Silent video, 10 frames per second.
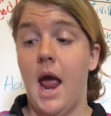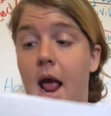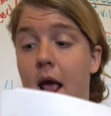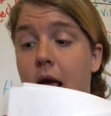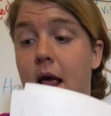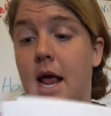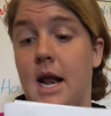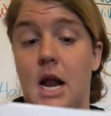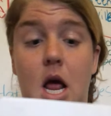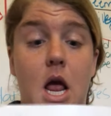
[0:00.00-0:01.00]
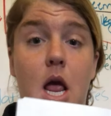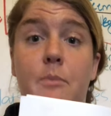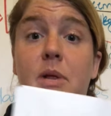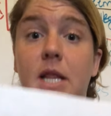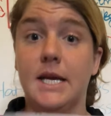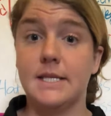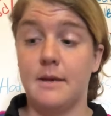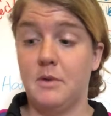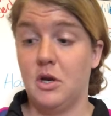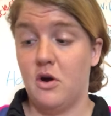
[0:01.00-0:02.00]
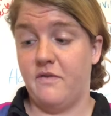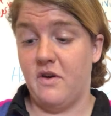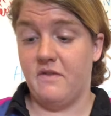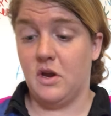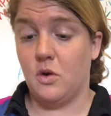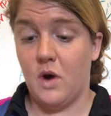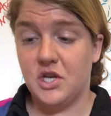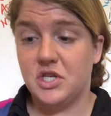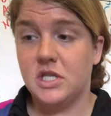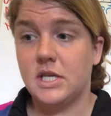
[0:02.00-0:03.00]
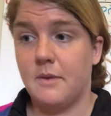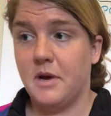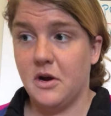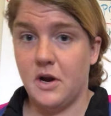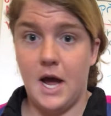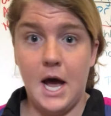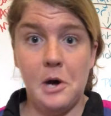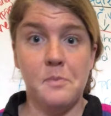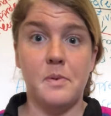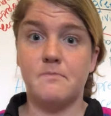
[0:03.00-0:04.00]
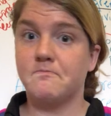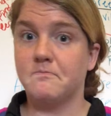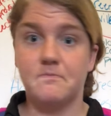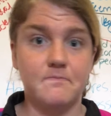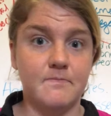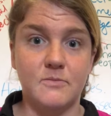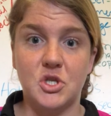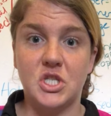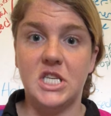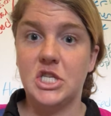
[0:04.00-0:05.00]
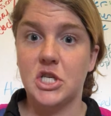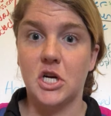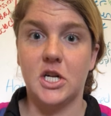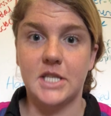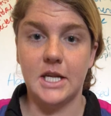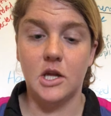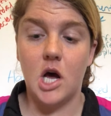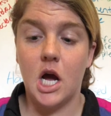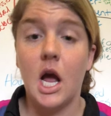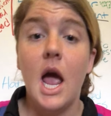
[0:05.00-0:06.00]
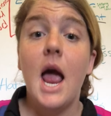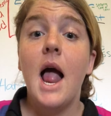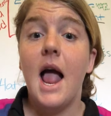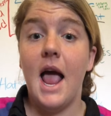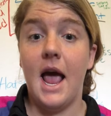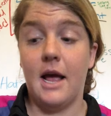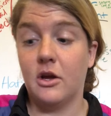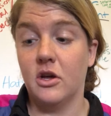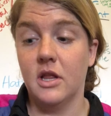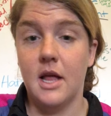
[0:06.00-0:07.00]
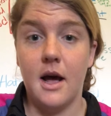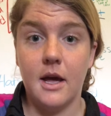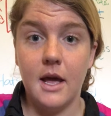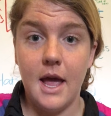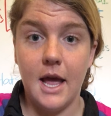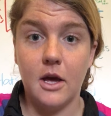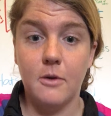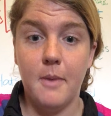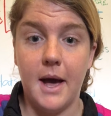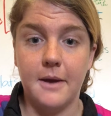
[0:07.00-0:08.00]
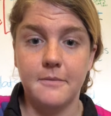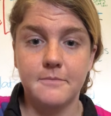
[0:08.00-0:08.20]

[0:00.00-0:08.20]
And please let me know if you have any questions. I'm here to help. I'm just teaching all day long. Good luck and goodbye.